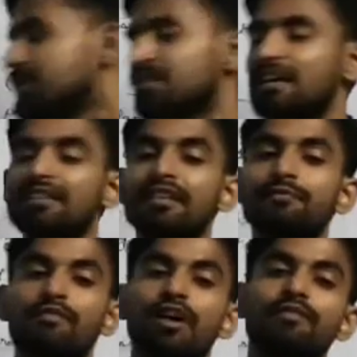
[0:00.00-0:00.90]
then
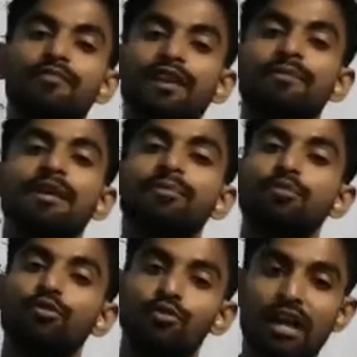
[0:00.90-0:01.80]
the verb will
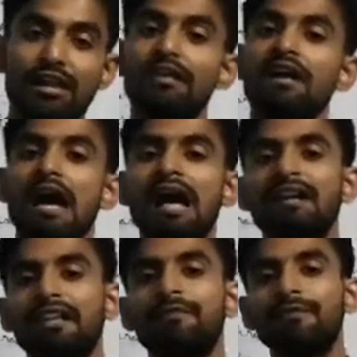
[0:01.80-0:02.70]
be plural.
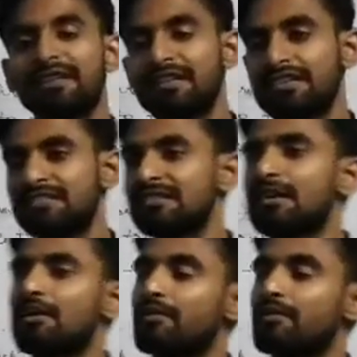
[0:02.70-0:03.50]
And if it is